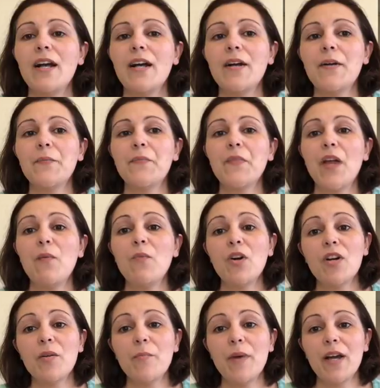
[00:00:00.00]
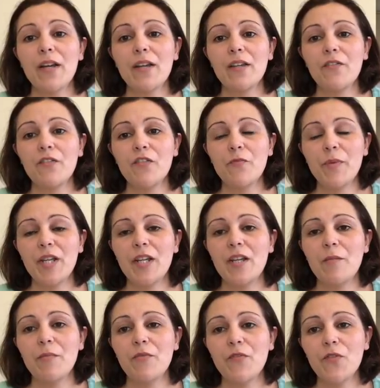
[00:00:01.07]
And welcome back if you've been
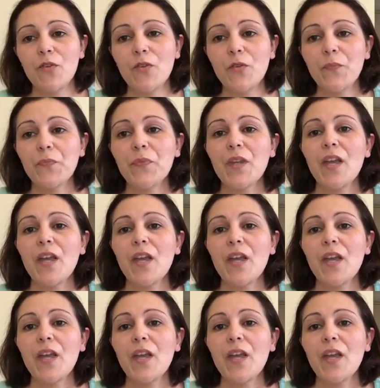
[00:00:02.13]
here before.